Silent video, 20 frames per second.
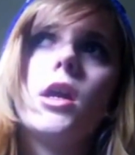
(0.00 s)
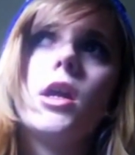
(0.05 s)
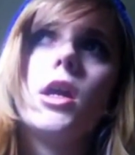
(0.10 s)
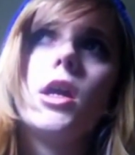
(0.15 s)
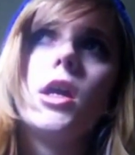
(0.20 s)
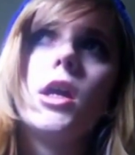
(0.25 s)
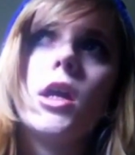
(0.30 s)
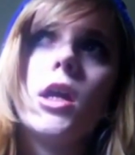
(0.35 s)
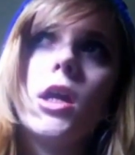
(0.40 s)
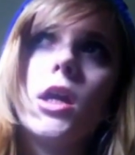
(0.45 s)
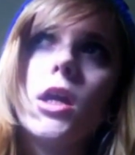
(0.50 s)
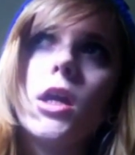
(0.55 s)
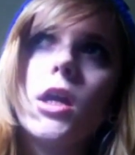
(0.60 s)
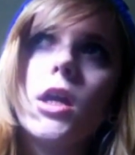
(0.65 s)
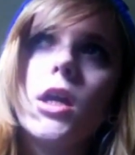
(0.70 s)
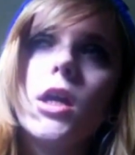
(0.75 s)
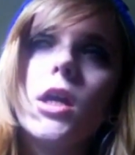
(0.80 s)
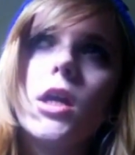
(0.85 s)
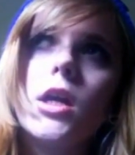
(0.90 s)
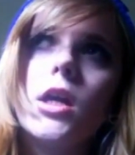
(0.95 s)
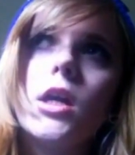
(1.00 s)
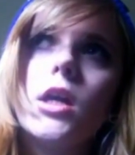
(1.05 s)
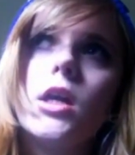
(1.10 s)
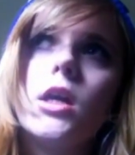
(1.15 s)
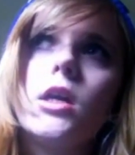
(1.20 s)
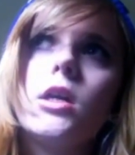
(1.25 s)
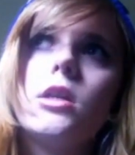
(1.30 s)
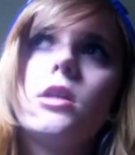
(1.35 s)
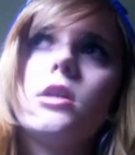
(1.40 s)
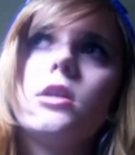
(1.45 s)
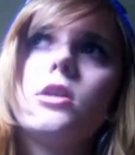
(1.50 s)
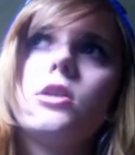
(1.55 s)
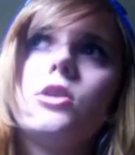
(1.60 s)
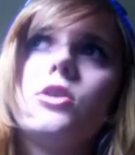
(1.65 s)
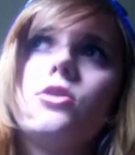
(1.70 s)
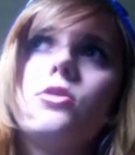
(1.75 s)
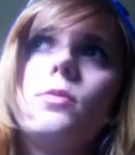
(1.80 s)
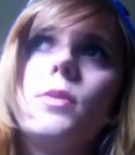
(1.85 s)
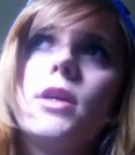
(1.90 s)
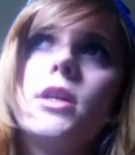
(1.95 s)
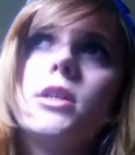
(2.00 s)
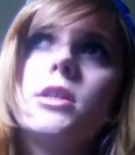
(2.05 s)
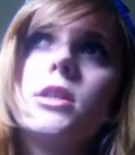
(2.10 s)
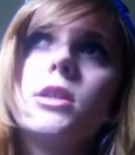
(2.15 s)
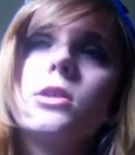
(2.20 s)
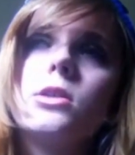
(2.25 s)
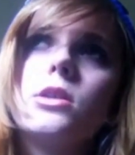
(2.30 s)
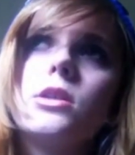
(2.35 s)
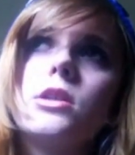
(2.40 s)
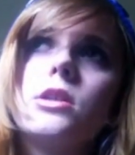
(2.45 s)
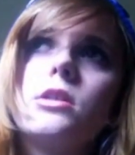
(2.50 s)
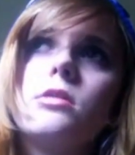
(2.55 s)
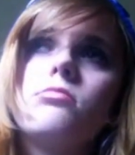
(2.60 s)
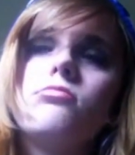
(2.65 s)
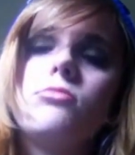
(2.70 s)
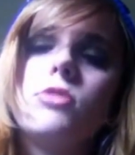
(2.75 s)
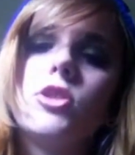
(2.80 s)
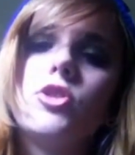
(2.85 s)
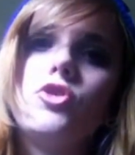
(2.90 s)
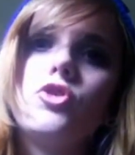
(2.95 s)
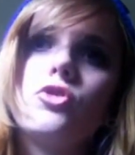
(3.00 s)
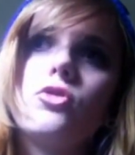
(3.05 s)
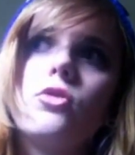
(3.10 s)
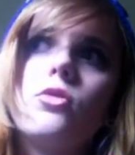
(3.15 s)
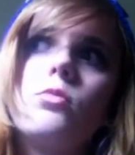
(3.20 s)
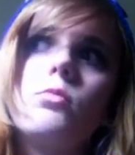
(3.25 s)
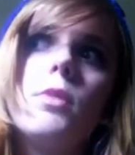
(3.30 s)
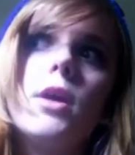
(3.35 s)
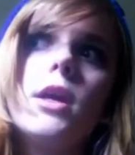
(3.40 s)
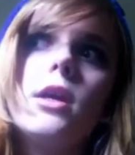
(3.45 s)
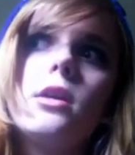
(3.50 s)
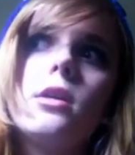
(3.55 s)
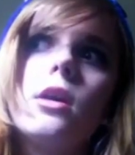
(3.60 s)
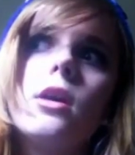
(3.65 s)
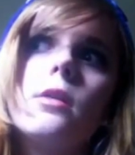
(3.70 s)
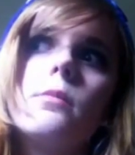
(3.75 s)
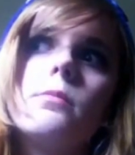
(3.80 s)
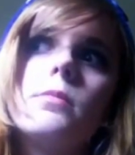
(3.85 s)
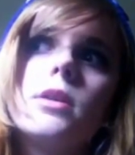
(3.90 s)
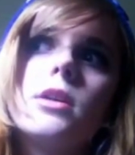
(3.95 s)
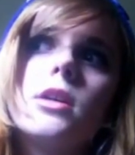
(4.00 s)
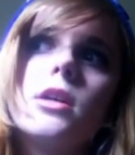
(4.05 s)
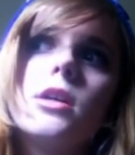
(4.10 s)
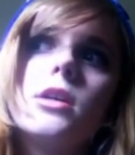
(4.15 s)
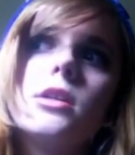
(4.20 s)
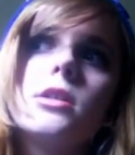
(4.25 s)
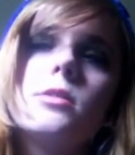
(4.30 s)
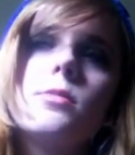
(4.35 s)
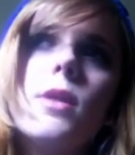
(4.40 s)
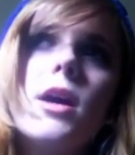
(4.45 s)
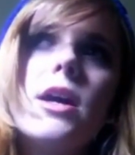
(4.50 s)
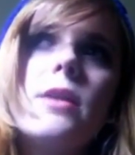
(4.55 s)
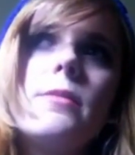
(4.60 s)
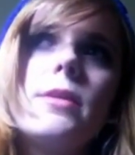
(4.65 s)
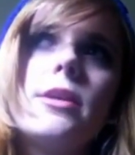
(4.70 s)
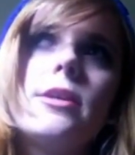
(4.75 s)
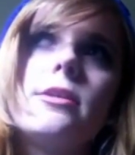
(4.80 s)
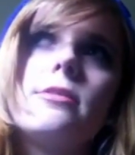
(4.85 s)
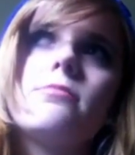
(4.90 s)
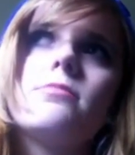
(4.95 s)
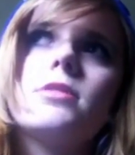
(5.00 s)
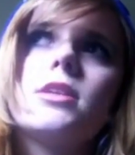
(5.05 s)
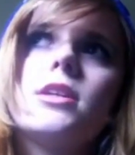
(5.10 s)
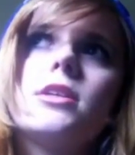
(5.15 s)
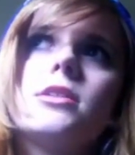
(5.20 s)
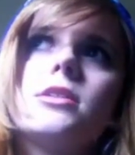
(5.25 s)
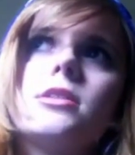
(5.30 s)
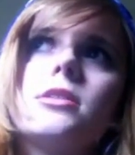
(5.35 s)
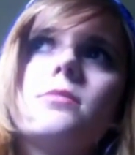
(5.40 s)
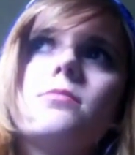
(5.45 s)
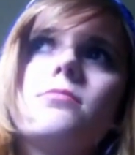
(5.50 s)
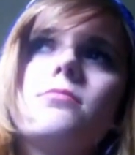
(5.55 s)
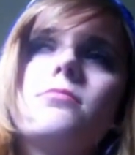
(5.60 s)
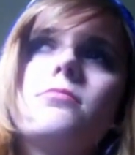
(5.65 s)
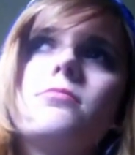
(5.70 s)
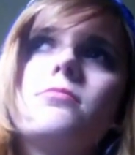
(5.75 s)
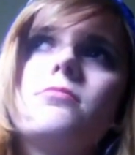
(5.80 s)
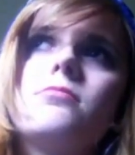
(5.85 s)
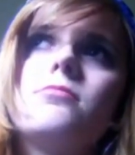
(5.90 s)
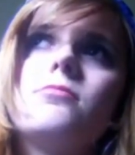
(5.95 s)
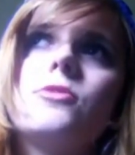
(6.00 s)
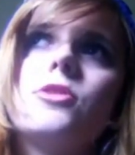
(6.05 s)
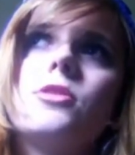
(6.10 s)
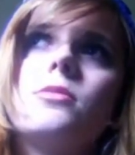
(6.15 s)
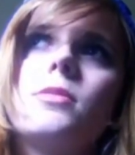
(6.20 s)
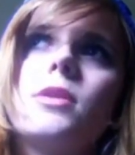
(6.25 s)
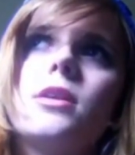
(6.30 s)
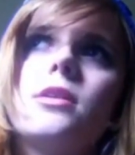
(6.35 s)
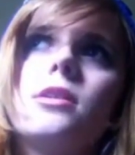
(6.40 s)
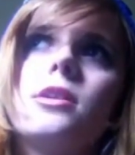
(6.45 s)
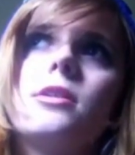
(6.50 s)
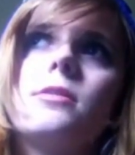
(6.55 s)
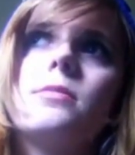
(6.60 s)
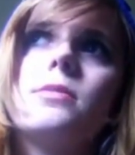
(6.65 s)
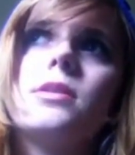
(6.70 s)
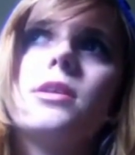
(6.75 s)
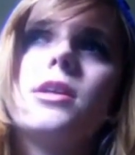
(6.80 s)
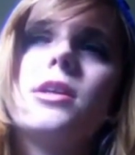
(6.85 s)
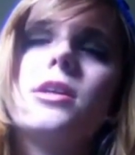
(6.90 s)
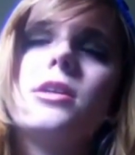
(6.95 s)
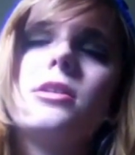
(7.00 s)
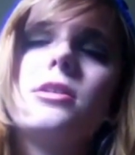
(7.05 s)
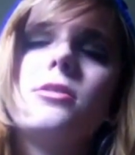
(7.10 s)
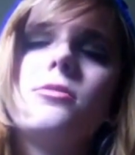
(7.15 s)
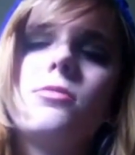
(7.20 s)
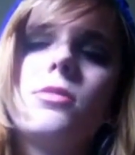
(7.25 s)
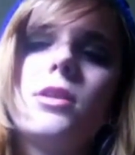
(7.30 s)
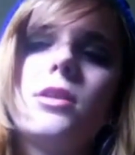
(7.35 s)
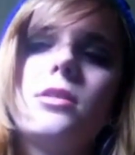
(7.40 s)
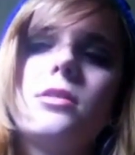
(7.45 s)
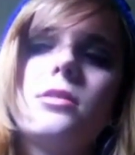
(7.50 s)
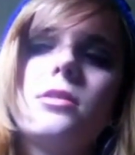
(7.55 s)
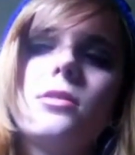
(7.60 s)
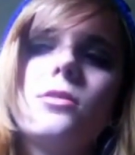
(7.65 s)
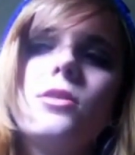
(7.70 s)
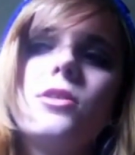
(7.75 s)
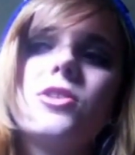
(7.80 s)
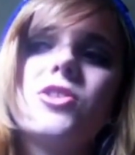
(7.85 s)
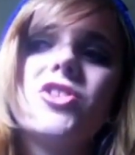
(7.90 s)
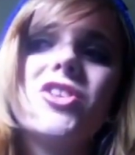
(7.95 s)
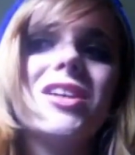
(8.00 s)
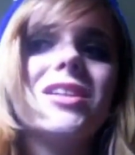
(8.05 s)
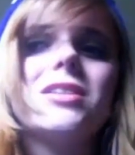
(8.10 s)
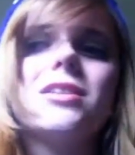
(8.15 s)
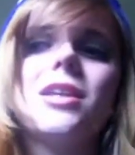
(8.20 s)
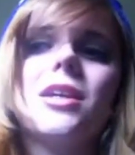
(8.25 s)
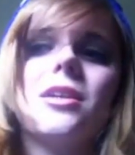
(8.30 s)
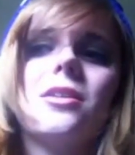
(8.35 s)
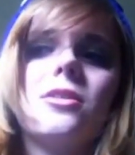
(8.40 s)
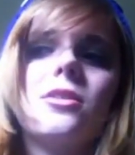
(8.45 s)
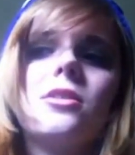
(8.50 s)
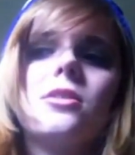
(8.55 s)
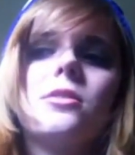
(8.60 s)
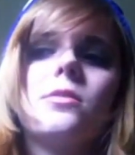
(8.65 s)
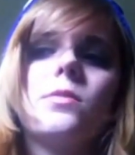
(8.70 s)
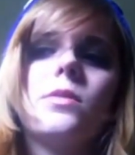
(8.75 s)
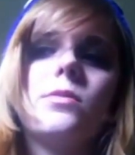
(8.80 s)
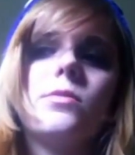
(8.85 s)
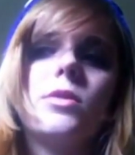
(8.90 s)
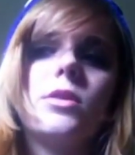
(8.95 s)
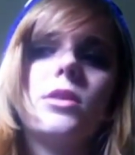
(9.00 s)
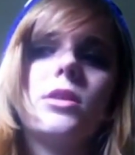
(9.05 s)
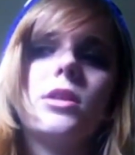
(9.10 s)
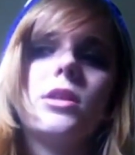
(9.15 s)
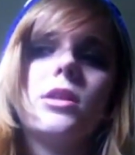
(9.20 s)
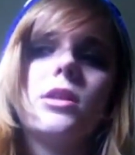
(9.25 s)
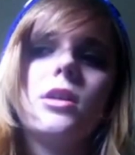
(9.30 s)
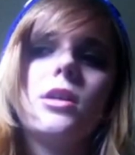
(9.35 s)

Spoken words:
and you basically did your own makeup because mommy does her makeup and you want to look just like her when really